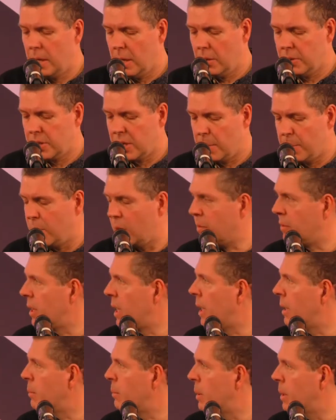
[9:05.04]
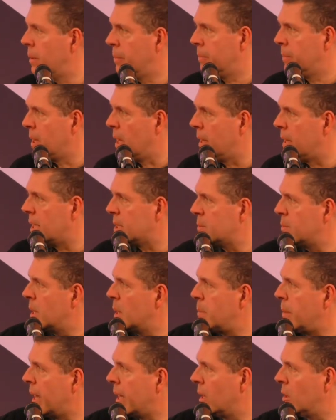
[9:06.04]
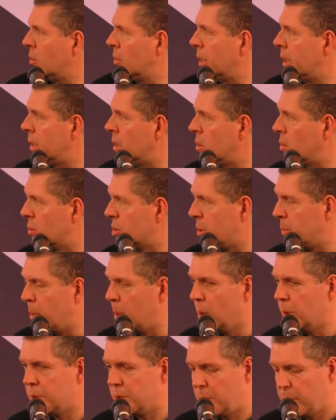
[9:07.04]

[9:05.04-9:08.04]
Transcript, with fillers: I'll skip over that, but yeah, that's me banging on in the Yorkshire Post